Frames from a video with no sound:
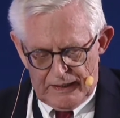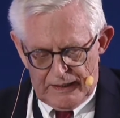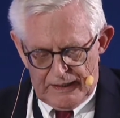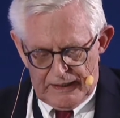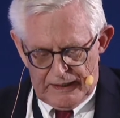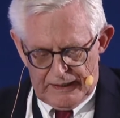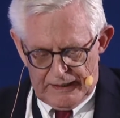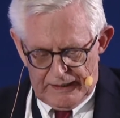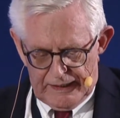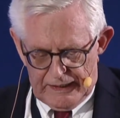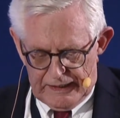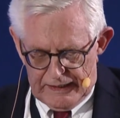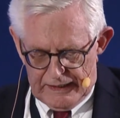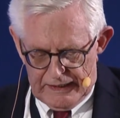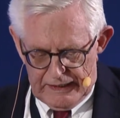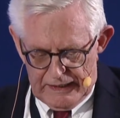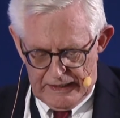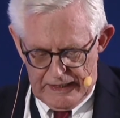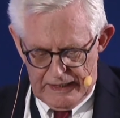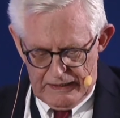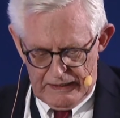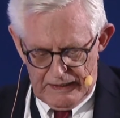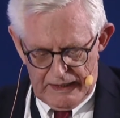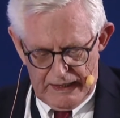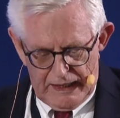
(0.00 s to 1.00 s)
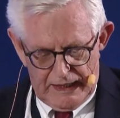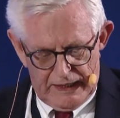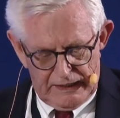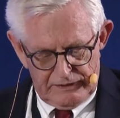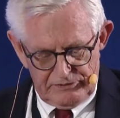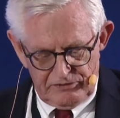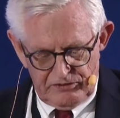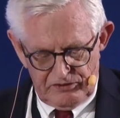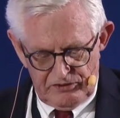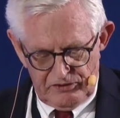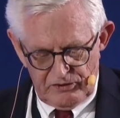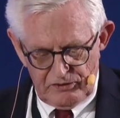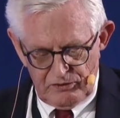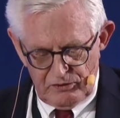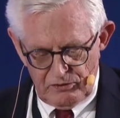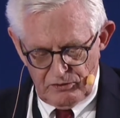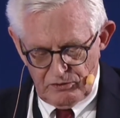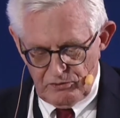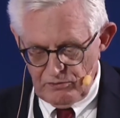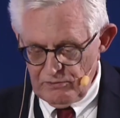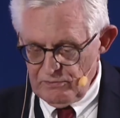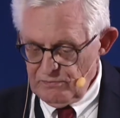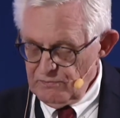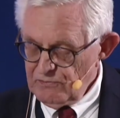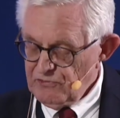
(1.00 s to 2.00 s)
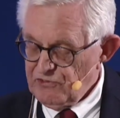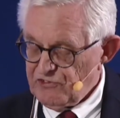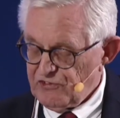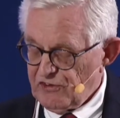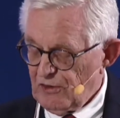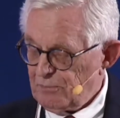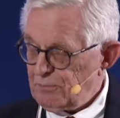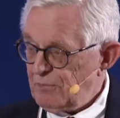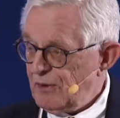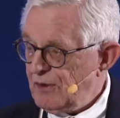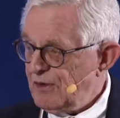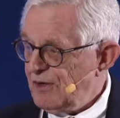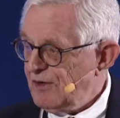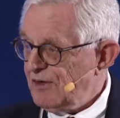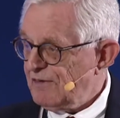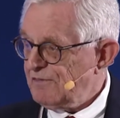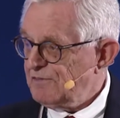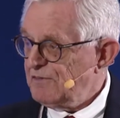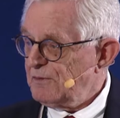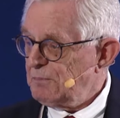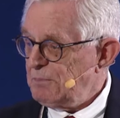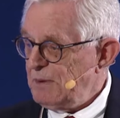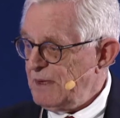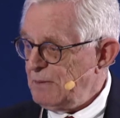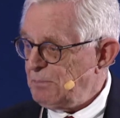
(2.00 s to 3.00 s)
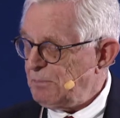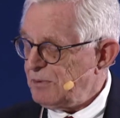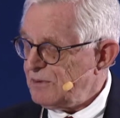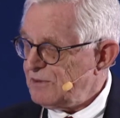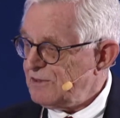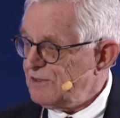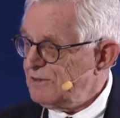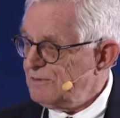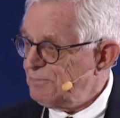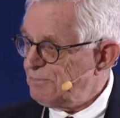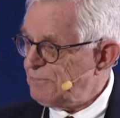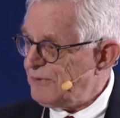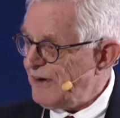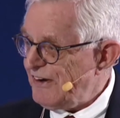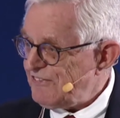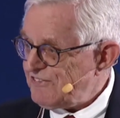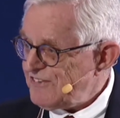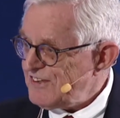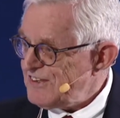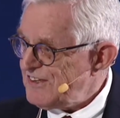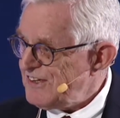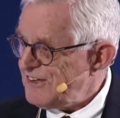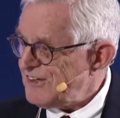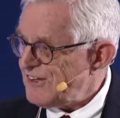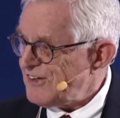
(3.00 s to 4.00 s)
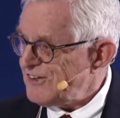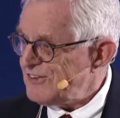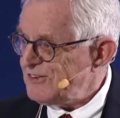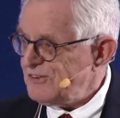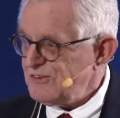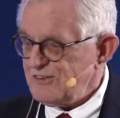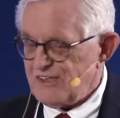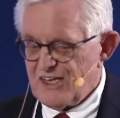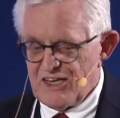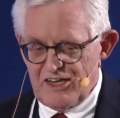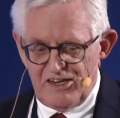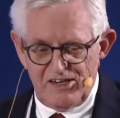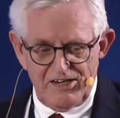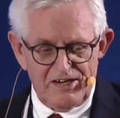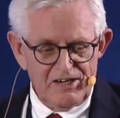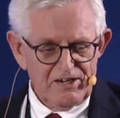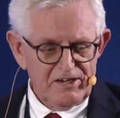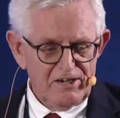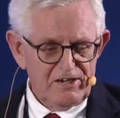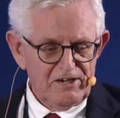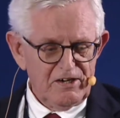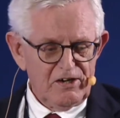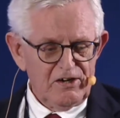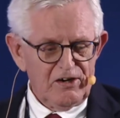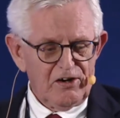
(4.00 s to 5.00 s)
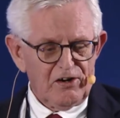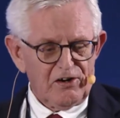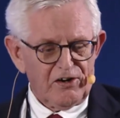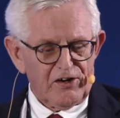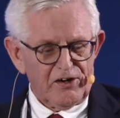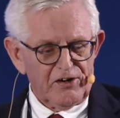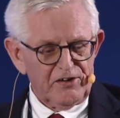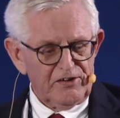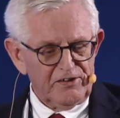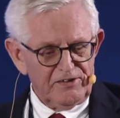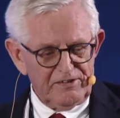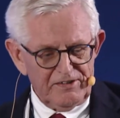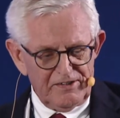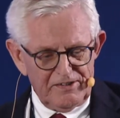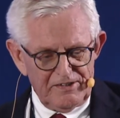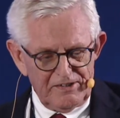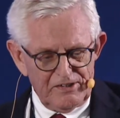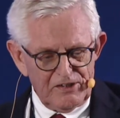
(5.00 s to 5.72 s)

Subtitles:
And some of the people present here today are